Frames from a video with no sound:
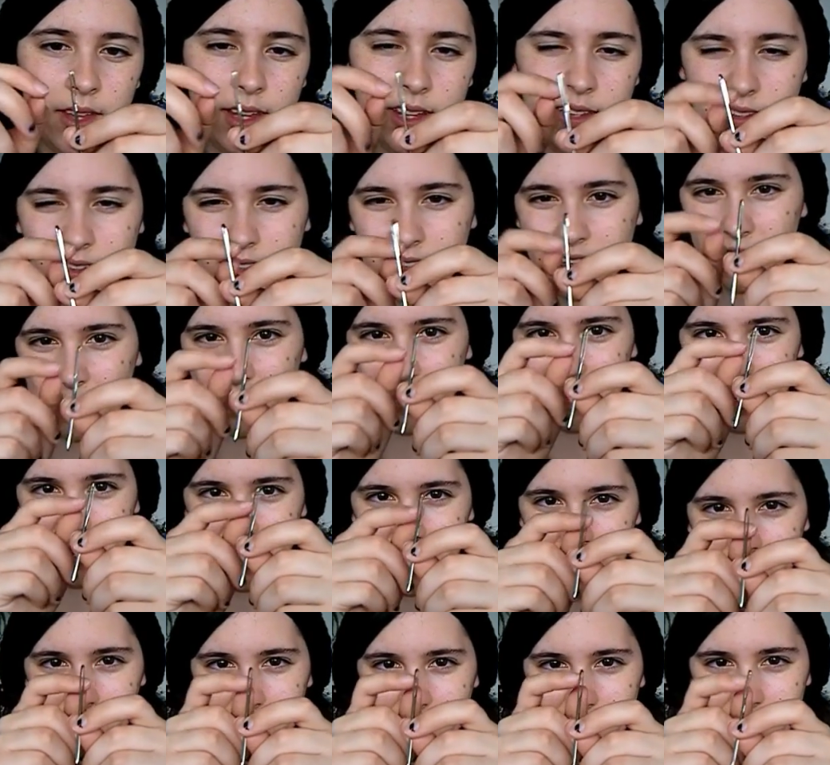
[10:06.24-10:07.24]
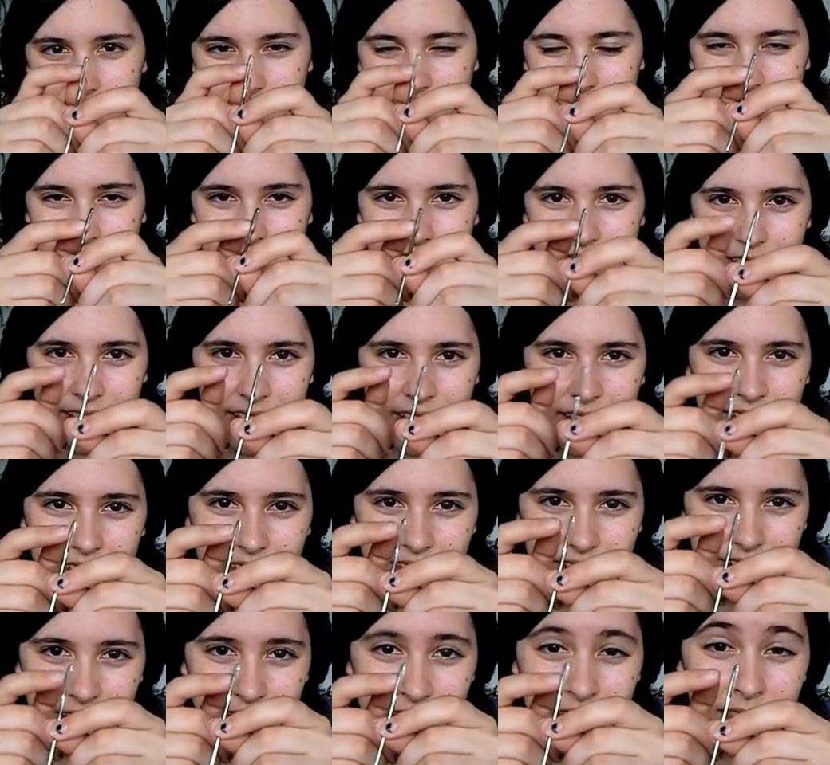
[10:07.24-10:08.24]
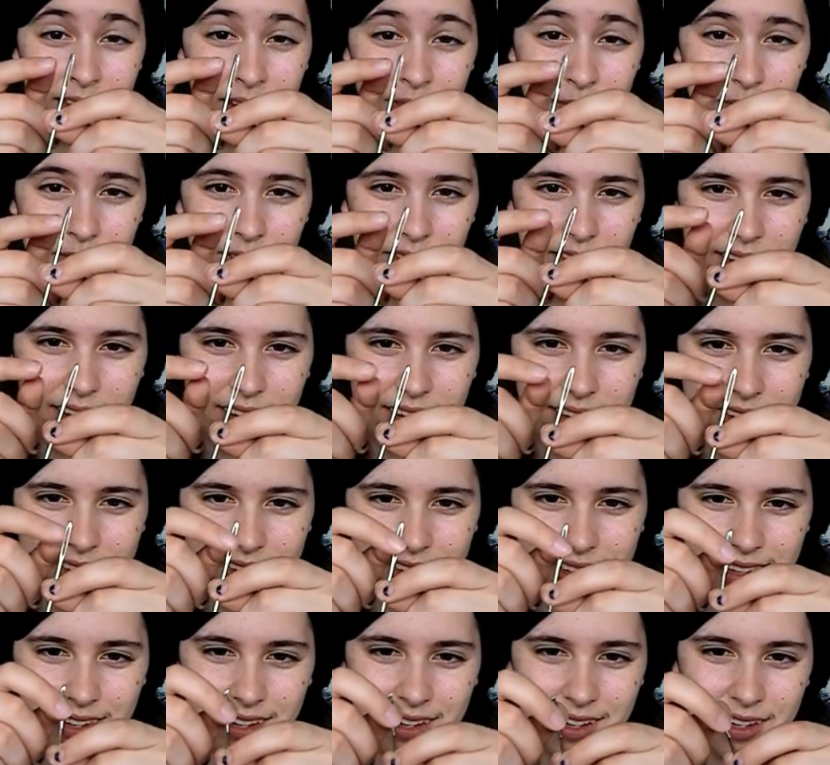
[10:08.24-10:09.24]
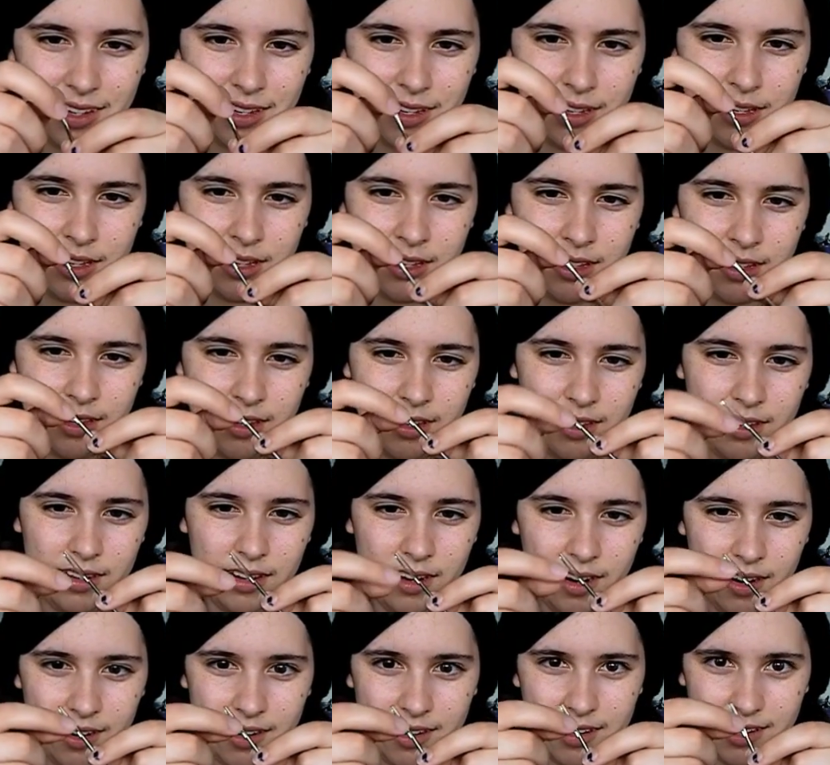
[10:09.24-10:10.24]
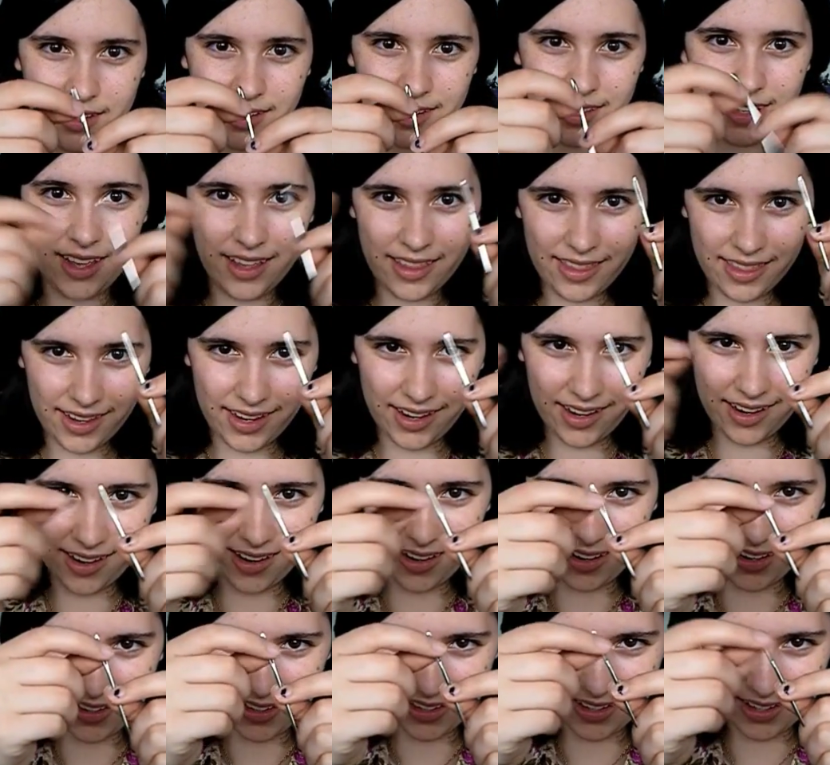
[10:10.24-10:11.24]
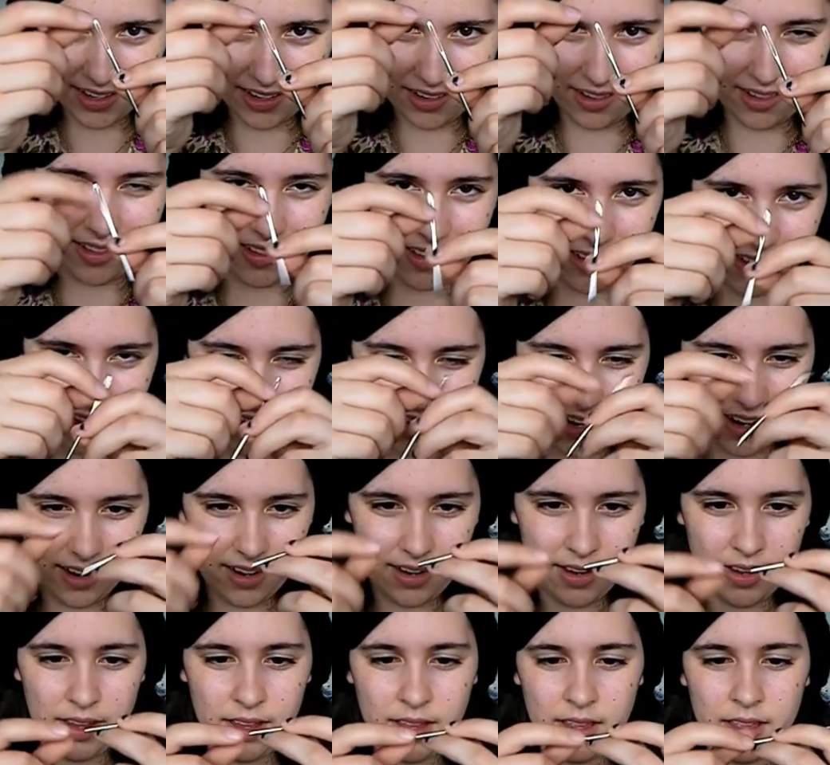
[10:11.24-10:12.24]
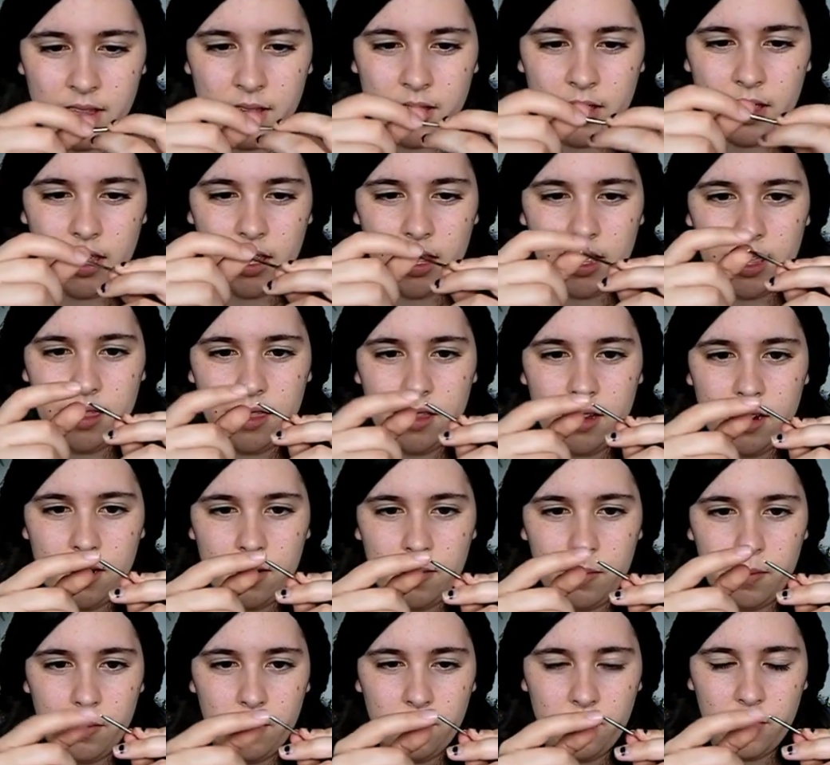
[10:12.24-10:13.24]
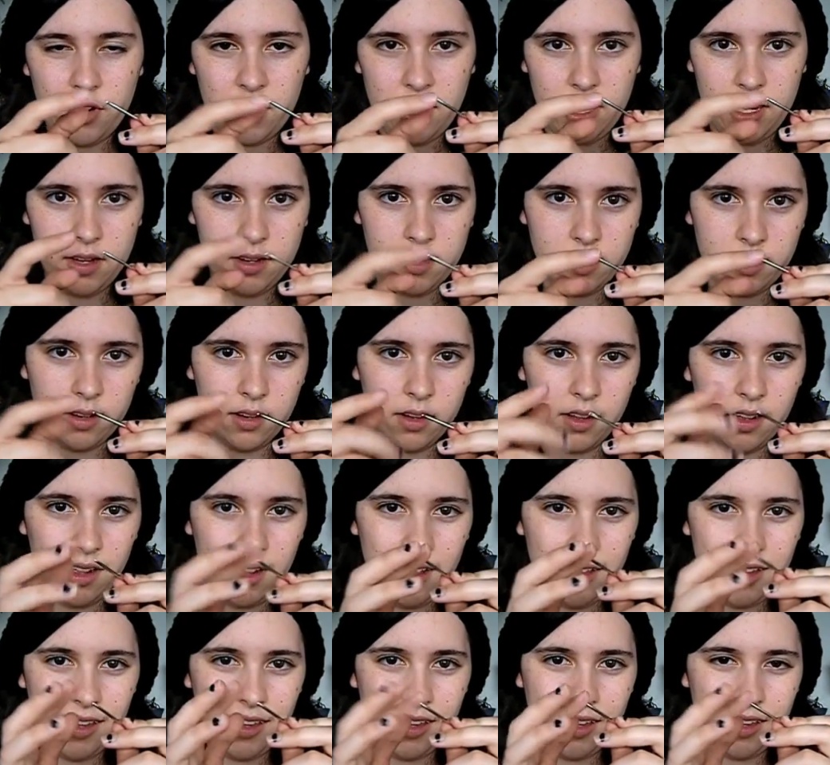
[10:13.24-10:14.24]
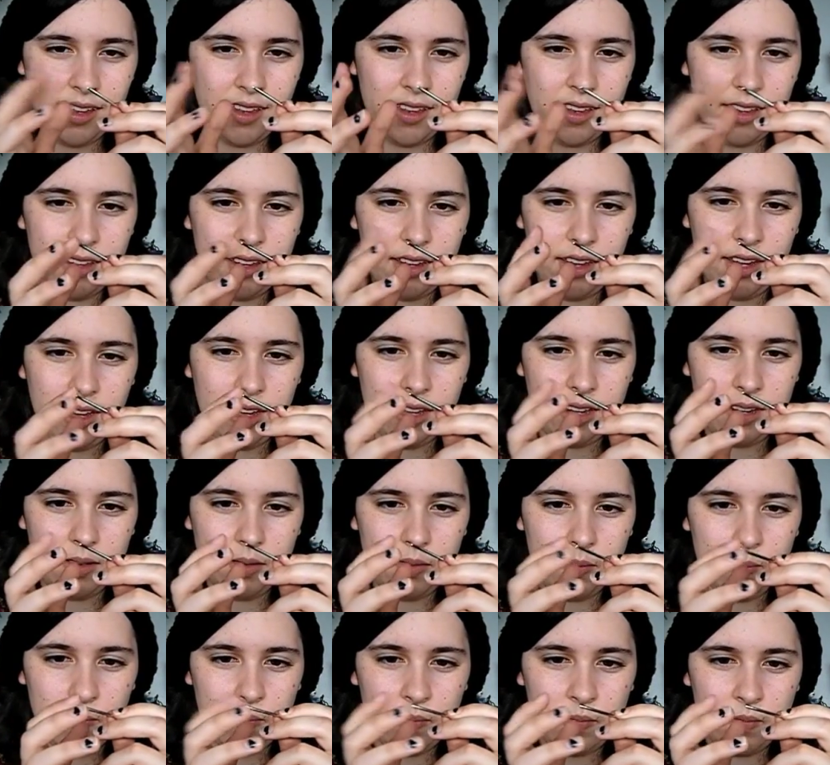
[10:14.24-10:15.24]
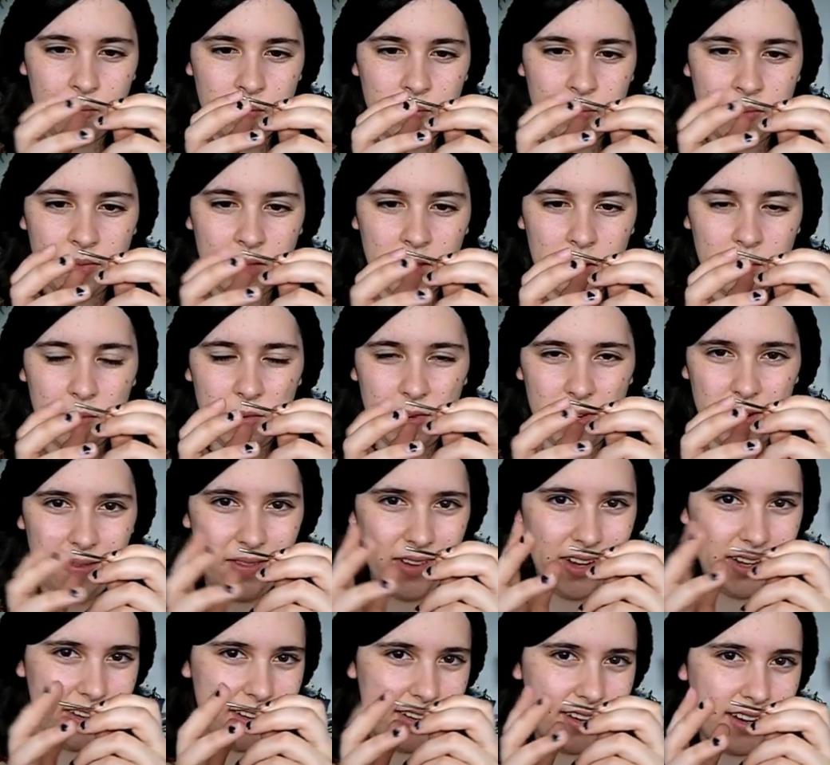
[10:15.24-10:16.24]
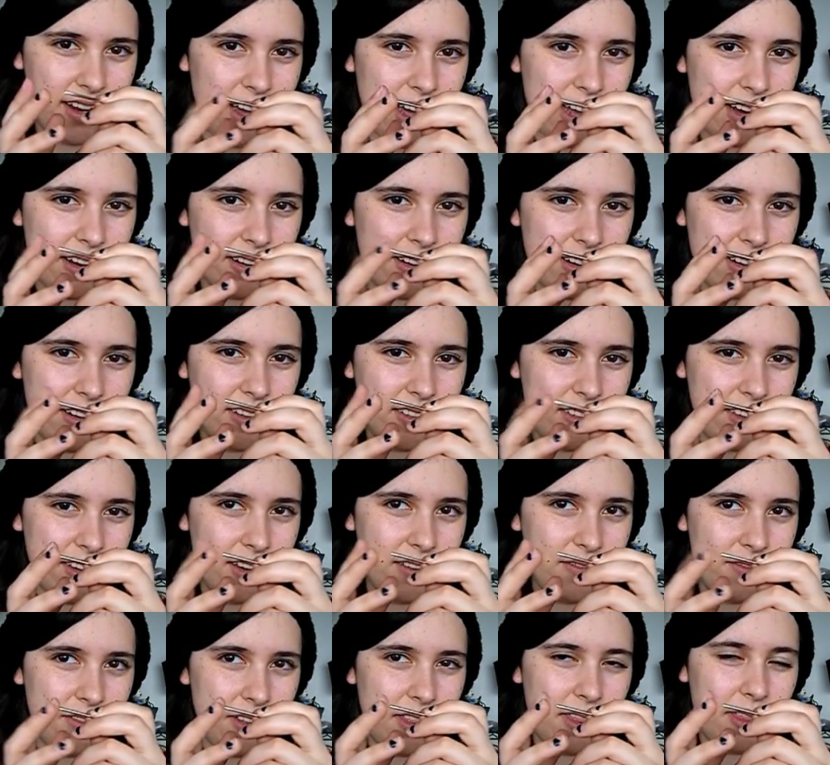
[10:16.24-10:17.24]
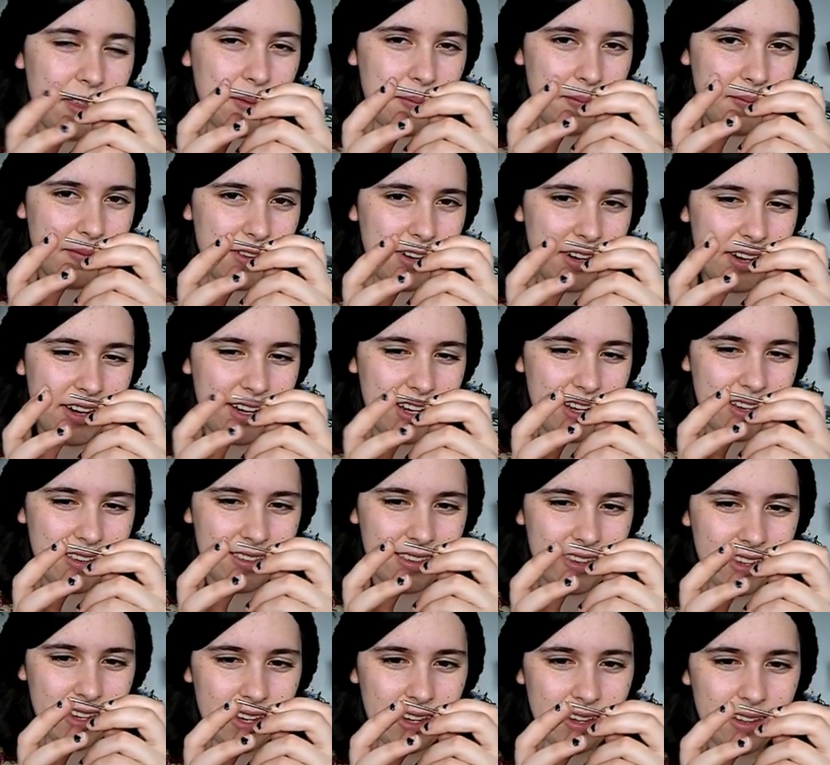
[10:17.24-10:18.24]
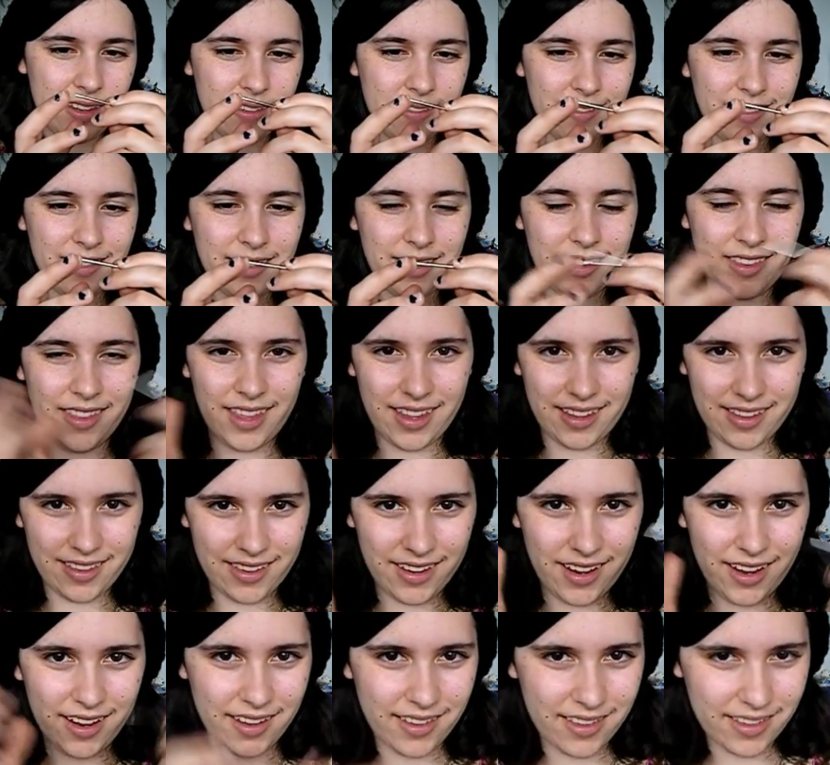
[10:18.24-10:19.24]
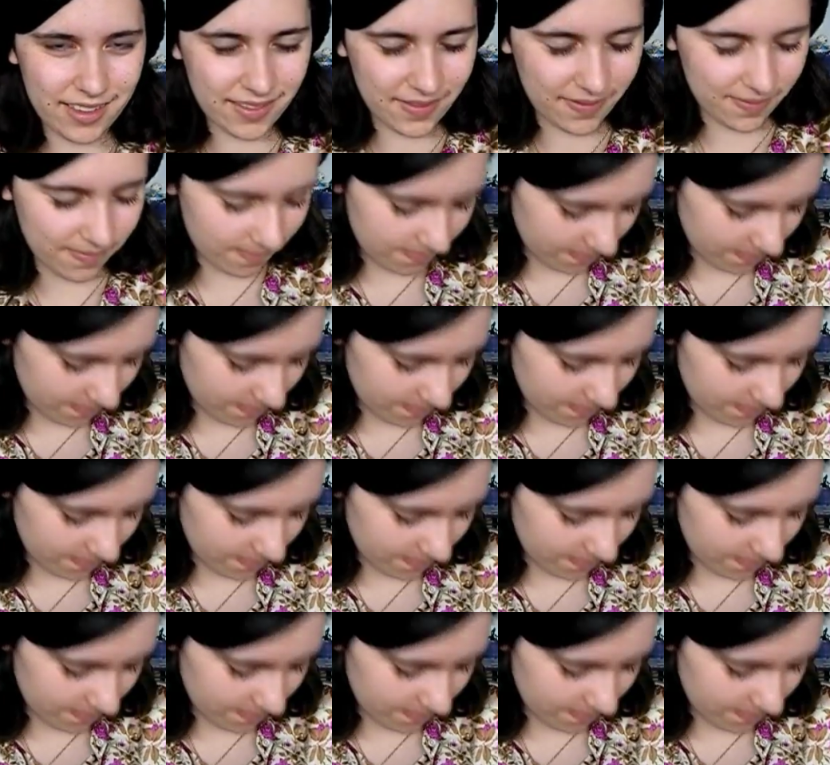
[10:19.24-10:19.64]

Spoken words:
It's still pretty hard to thread them because yarn is a lot thicker, has to go through there. And they're pretty dull. You can pretty much not hurt yourself with them very easily, so that's nice.